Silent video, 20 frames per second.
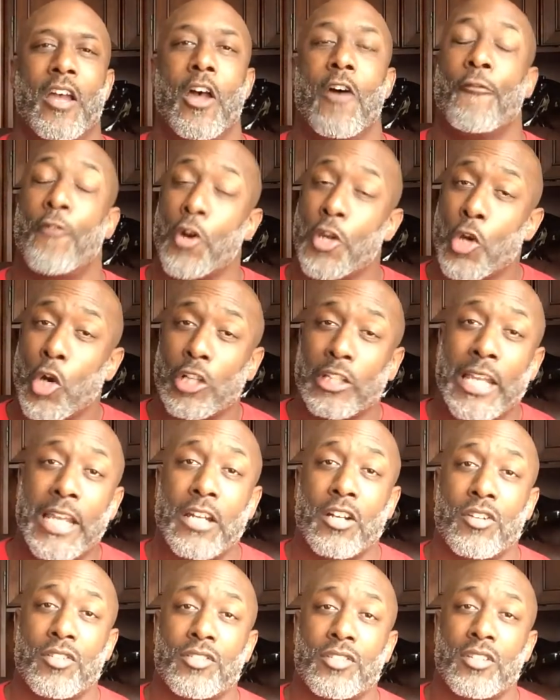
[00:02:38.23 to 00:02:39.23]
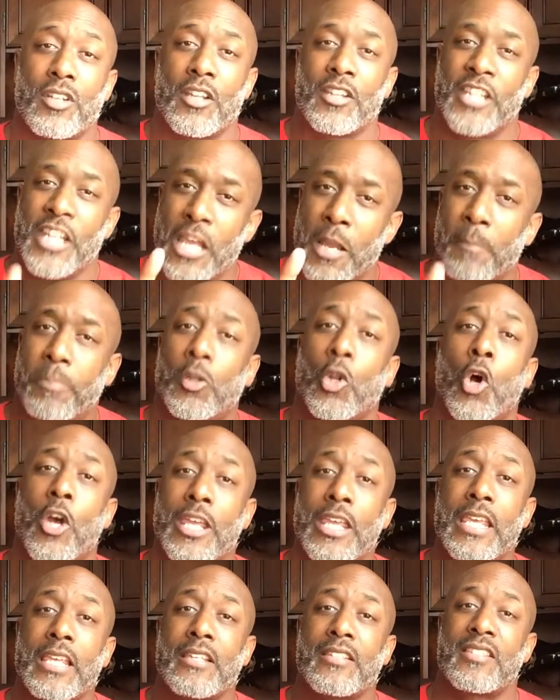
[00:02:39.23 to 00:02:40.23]
for your leaders, the
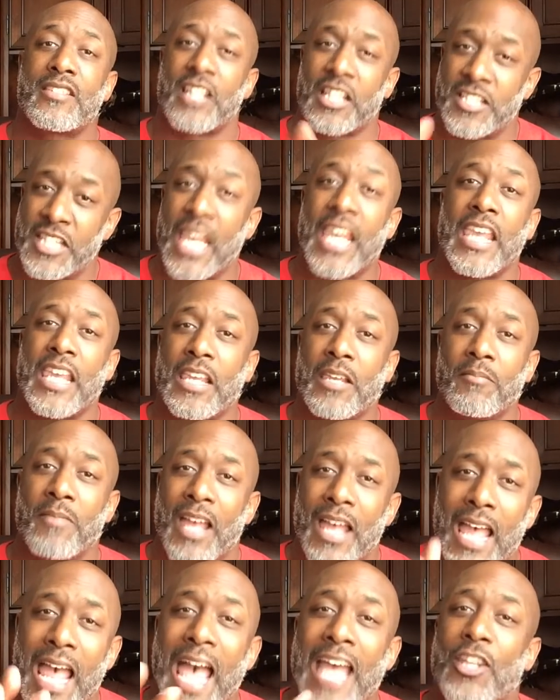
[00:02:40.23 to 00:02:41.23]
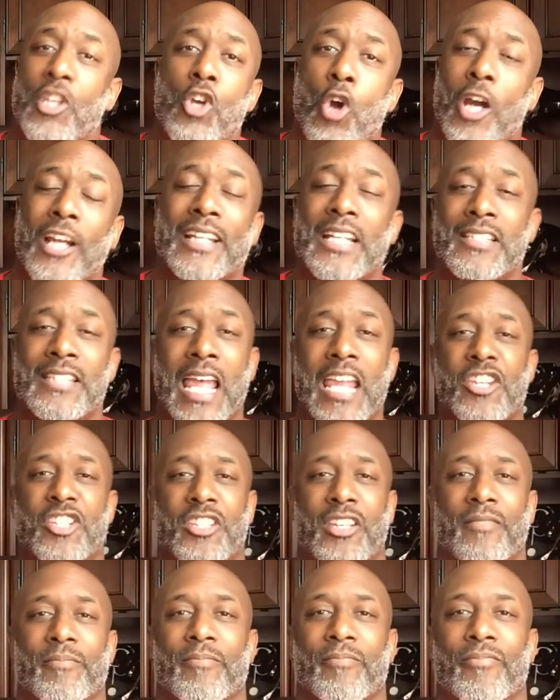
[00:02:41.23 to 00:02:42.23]
employees, the team, and the
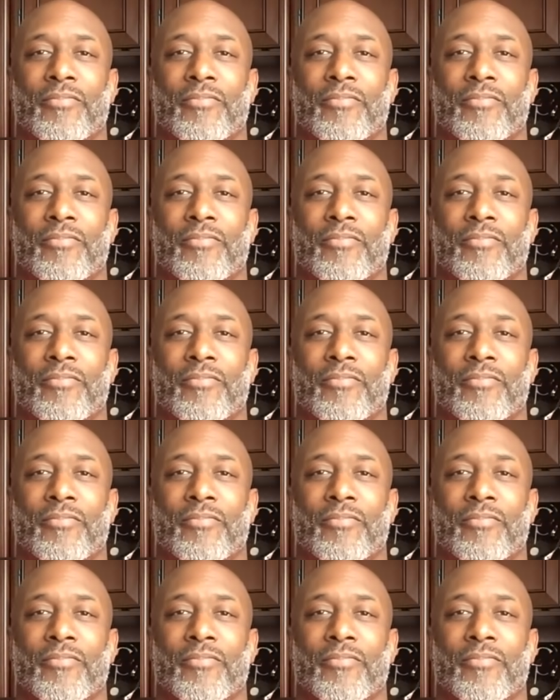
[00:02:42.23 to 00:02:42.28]
organization.